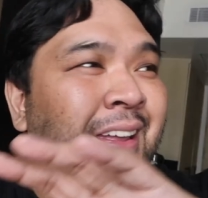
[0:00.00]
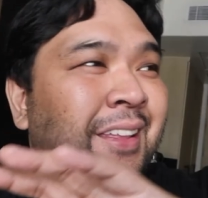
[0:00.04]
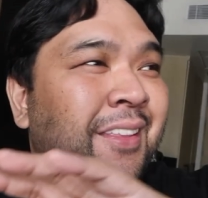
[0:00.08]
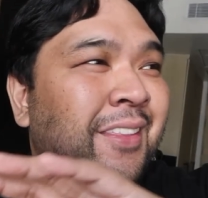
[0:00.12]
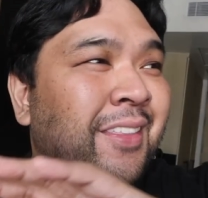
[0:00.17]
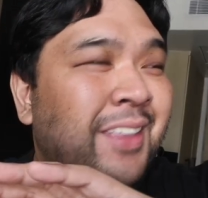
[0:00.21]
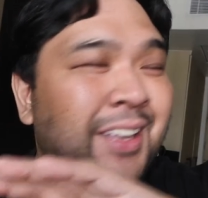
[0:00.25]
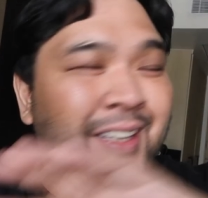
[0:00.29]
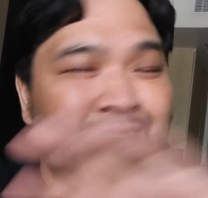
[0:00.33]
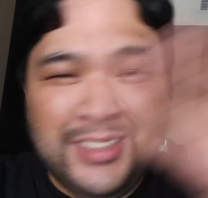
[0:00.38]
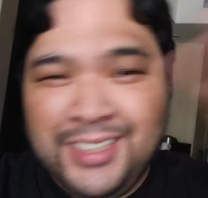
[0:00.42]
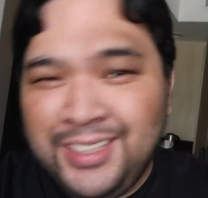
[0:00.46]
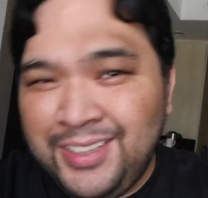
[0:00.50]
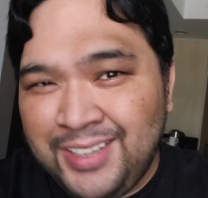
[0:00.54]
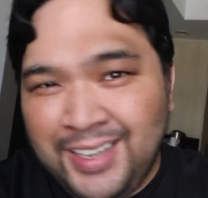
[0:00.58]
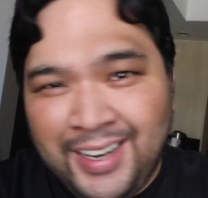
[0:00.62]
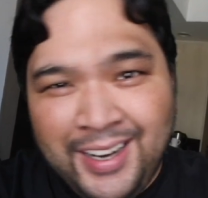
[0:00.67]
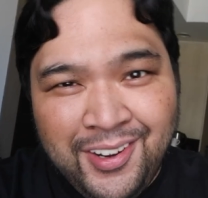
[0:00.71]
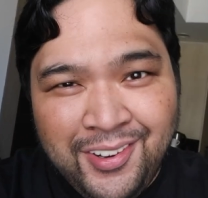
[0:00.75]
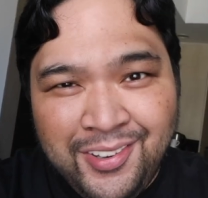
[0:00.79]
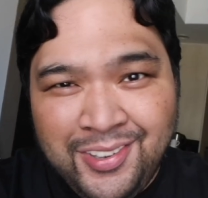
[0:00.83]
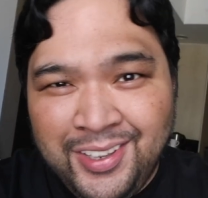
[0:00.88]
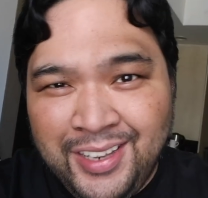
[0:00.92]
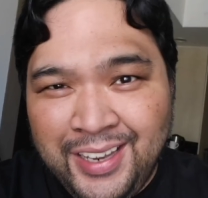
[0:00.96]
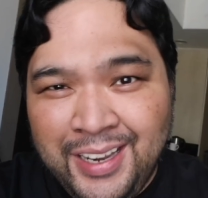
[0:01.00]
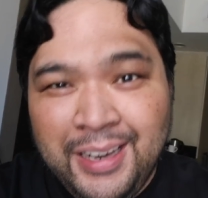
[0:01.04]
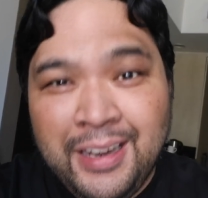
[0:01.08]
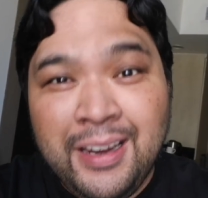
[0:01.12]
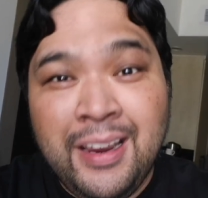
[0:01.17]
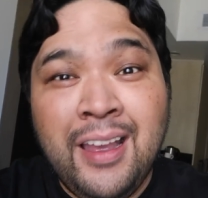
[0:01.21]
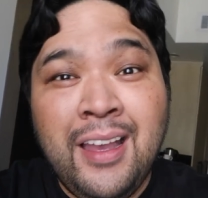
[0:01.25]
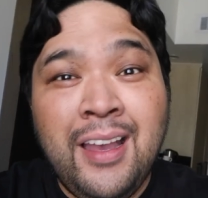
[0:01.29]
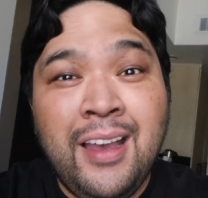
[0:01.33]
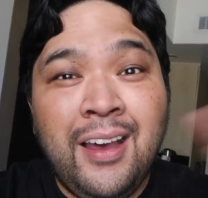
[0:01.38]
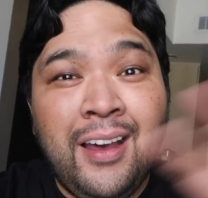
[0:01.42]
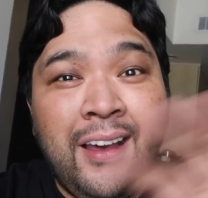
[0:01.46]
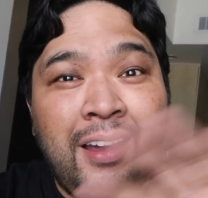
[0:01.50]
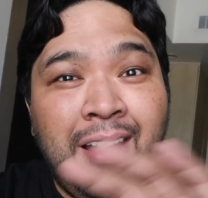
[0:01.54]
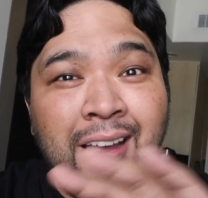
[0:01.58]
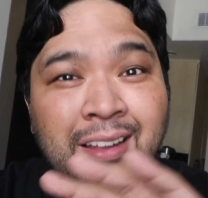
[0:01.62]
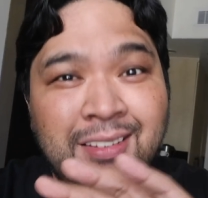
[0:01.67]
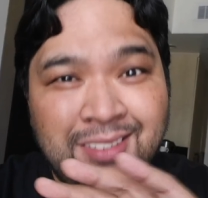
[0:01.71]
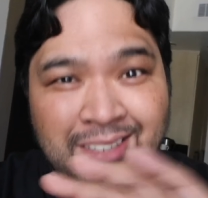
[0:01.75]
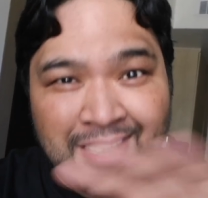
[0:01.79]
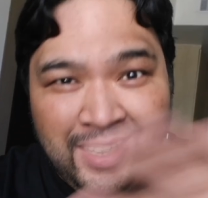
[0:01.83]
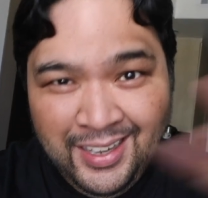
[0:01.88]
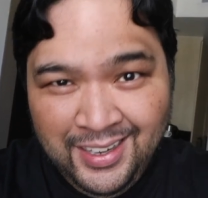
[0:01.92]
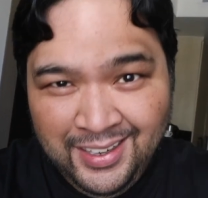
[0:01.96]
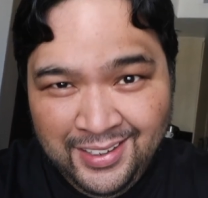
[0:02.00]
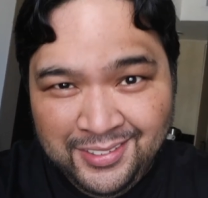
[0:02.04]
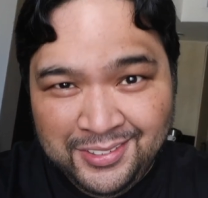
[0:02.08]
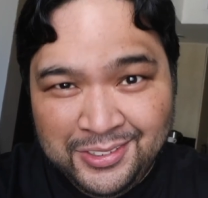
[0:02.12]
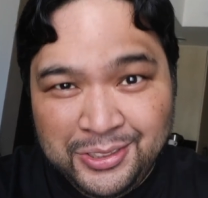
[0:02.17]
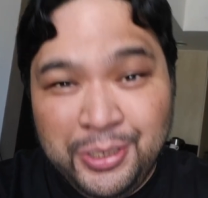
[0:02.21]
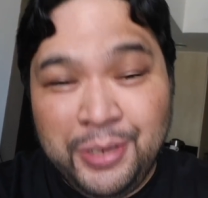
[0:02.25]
this entire thing a ton.